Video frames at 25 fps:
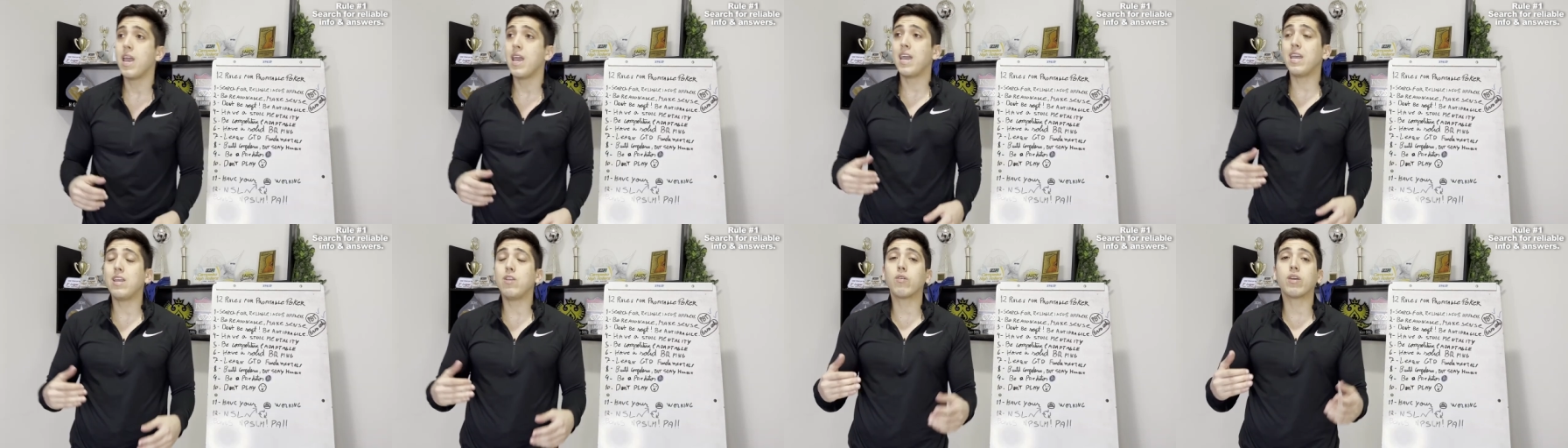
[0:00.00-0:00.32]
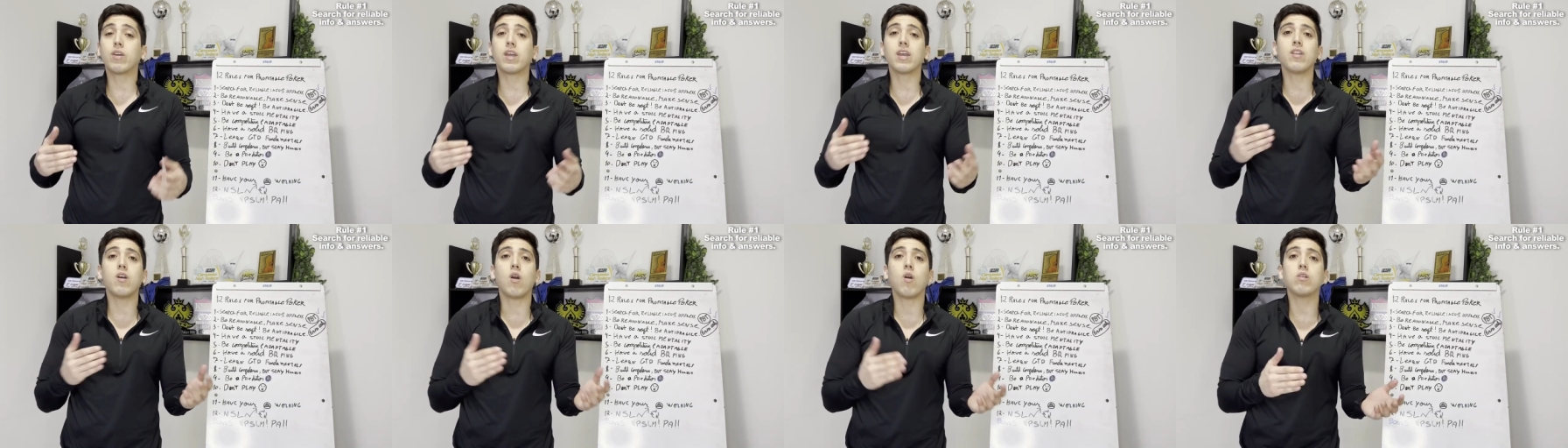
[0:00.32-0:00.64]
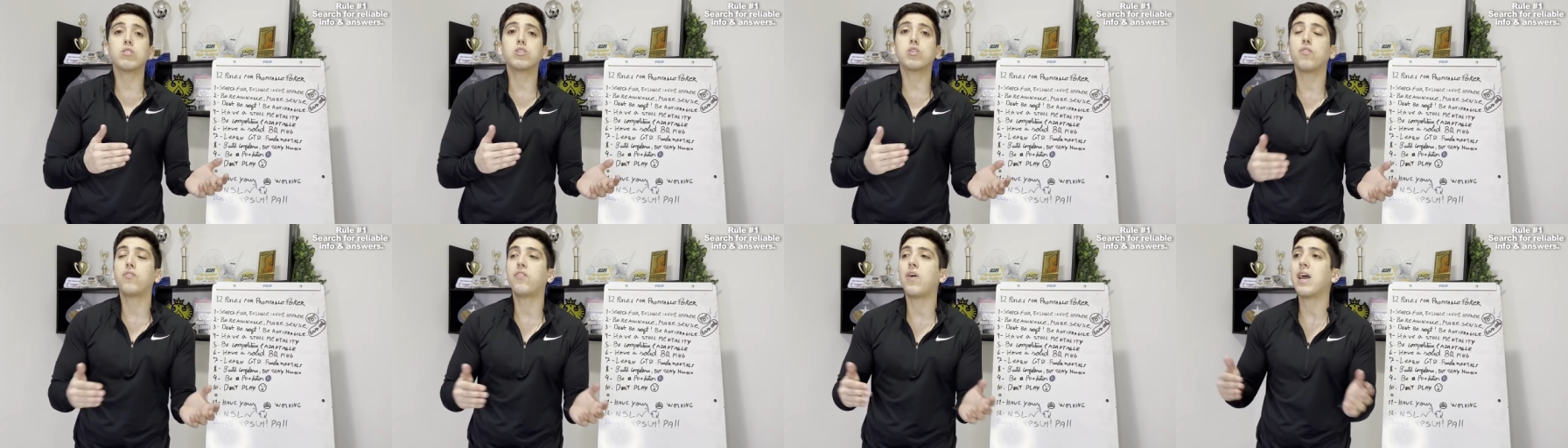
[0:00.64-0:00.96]
And you can
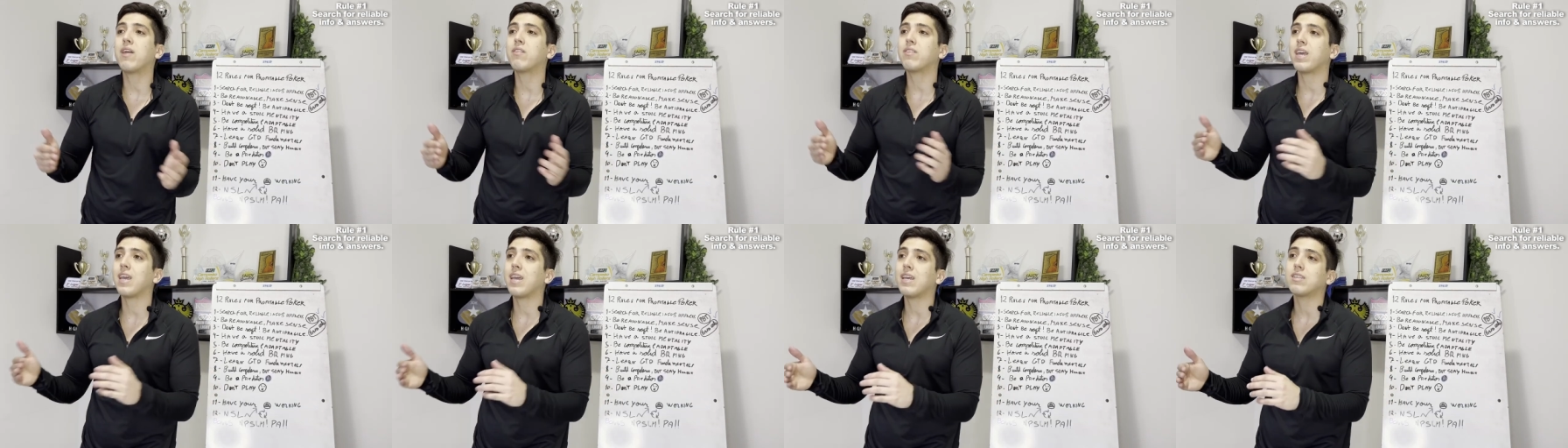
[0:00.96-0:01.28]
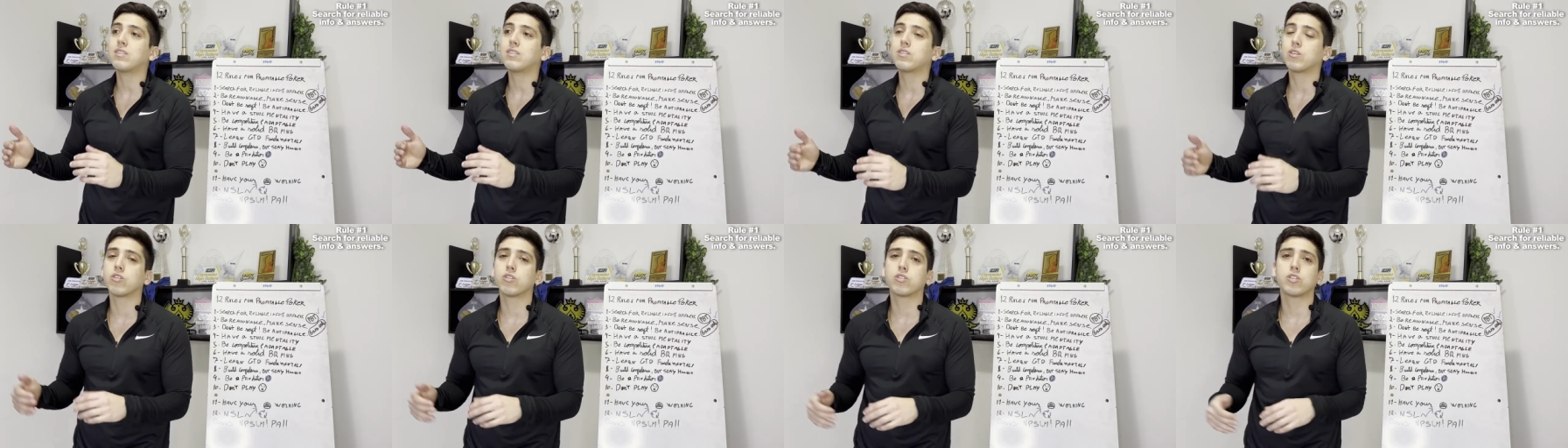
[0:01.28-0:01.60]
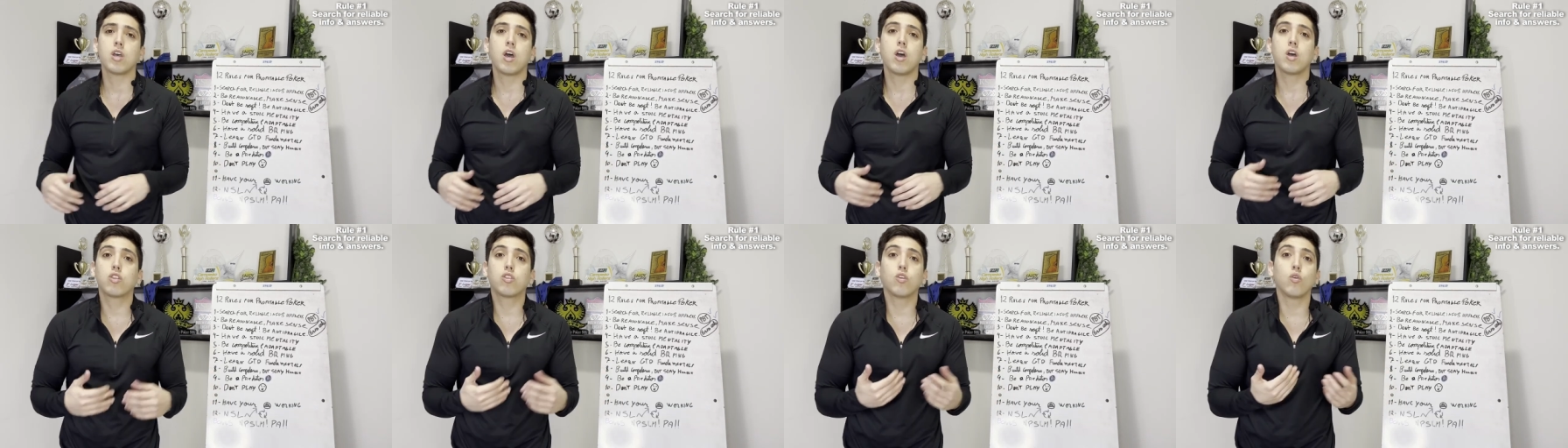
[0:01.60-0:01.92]
also find answers
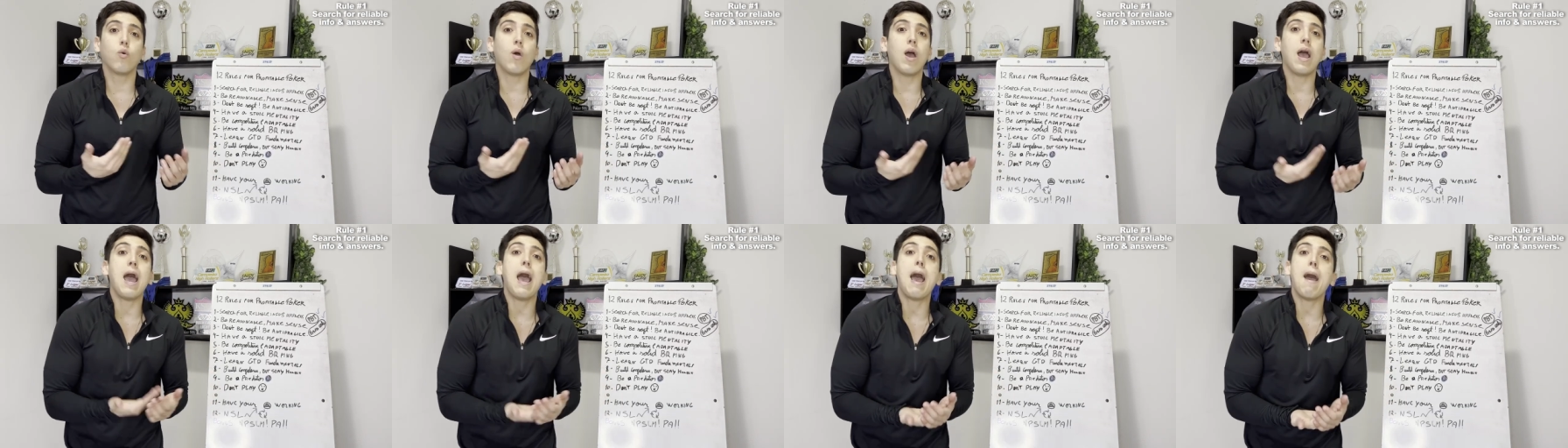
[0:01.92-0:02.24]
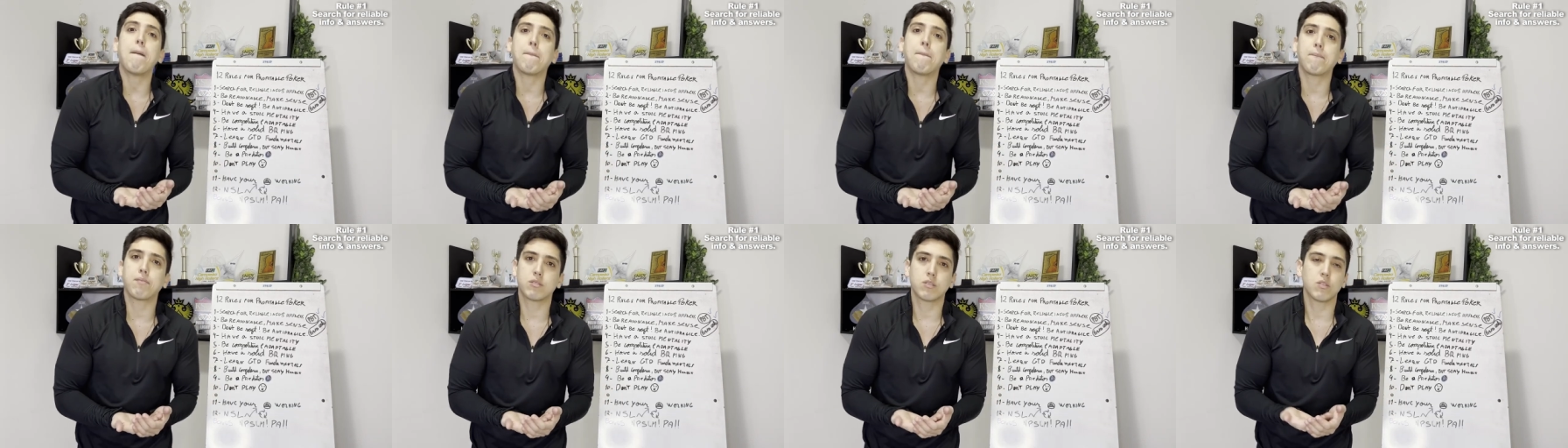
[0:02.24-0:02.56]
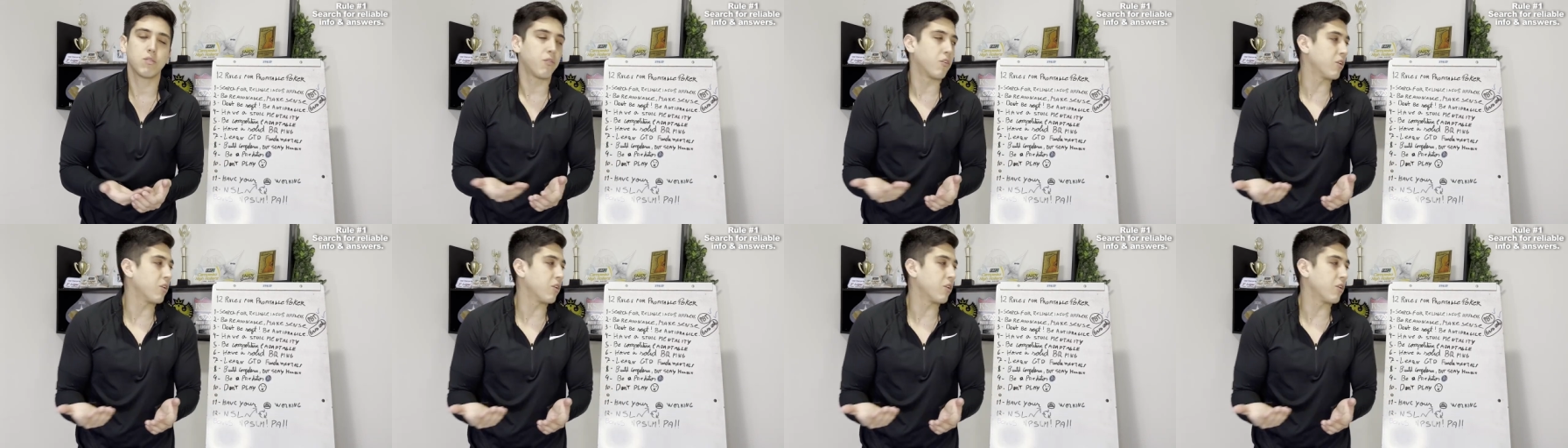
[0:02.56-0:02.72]
through apps.